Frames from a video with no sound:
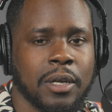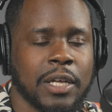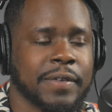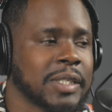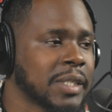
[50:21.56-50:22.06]

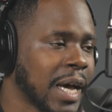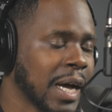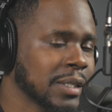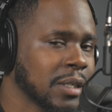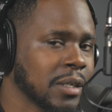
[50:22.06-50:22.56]
If it's
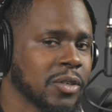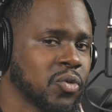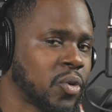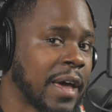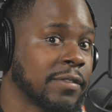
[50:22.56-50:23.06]
toxic,
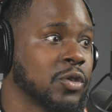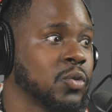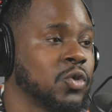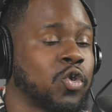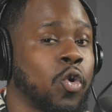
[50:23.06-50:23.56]
you have
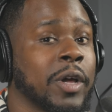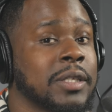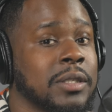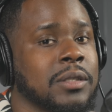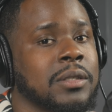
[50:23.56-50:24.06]
two
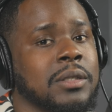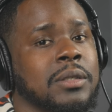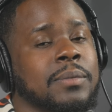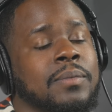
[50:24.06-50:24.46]
choices